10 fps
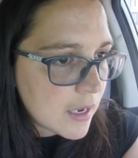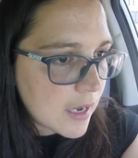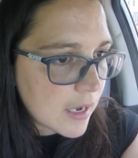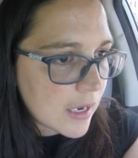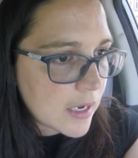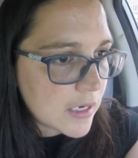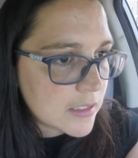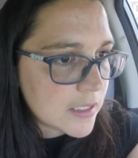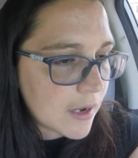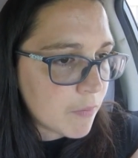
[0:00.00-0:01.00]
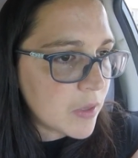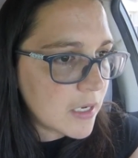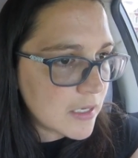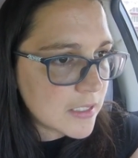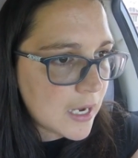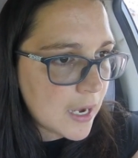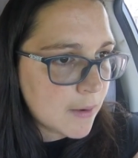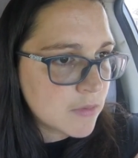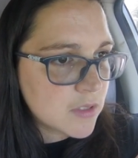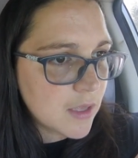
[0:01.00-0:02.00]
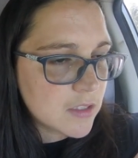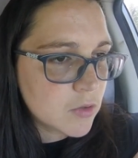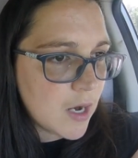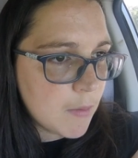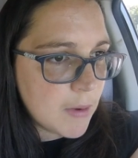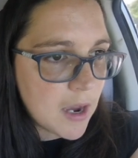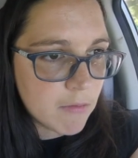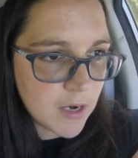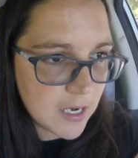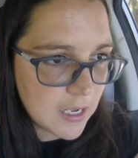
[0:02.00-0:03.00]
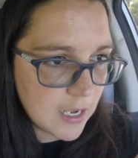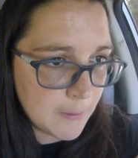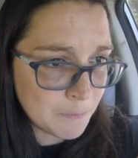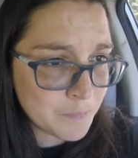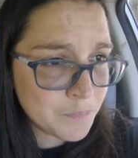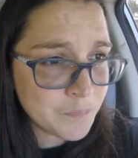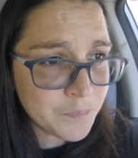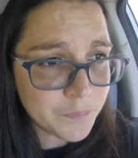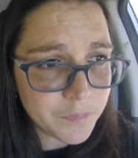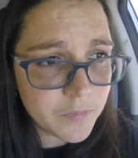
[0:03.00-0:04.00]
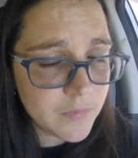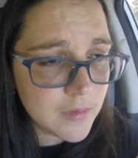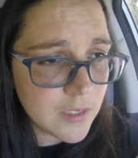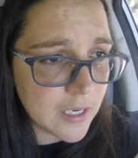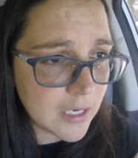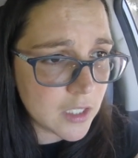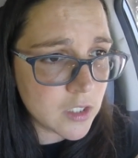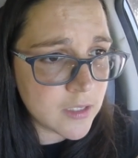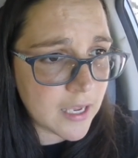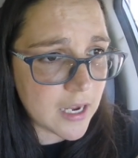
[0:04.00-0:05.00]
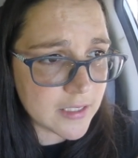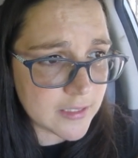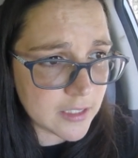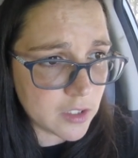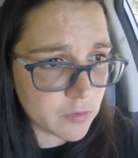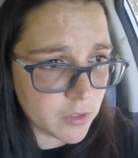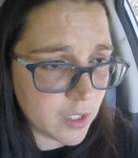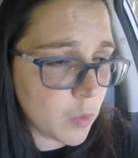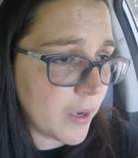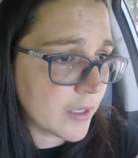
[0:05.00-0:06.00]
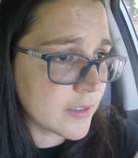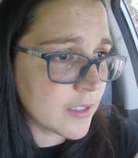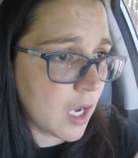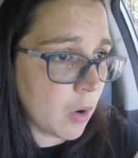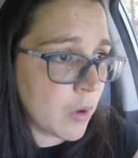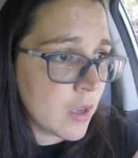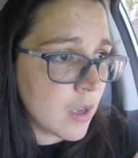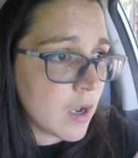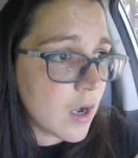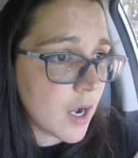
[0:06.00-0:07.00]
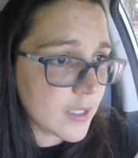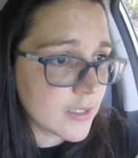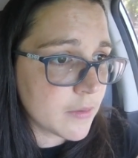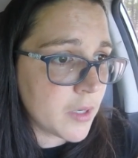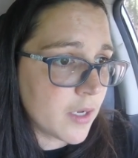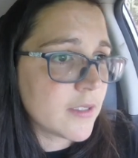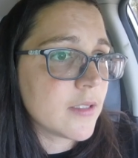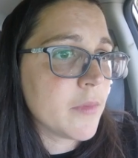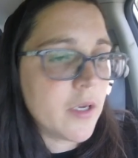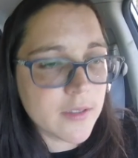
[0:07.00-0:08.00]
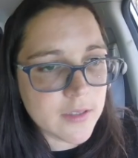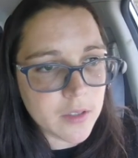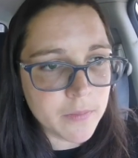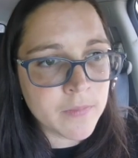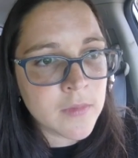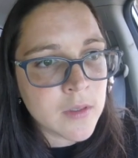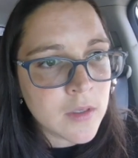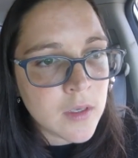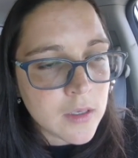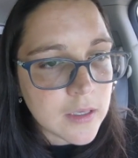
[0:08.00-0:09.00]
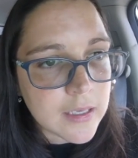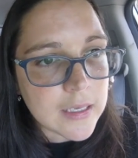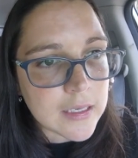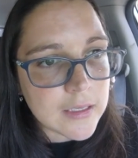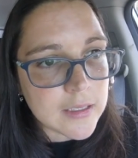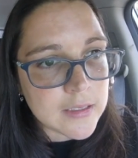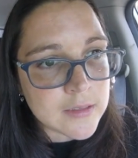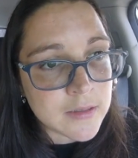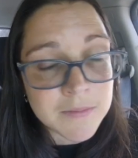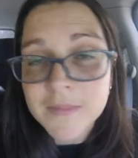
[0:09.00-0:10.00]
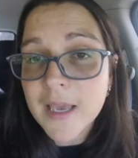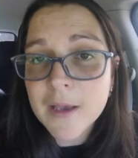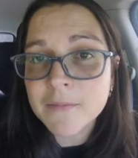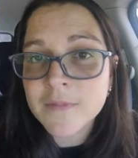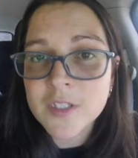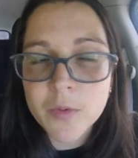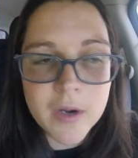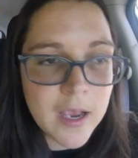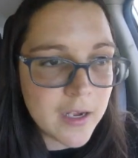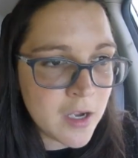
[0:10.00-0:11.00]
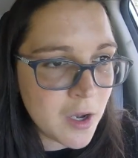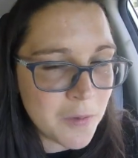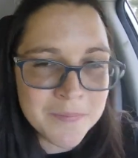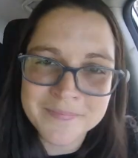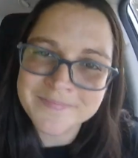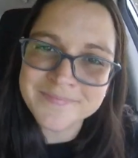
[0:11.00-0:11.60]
and I have plenty of time, so that's great. We got right in, and they got to see us really quick. So awesome, awesome, awesome. And yeah, so we're heading home.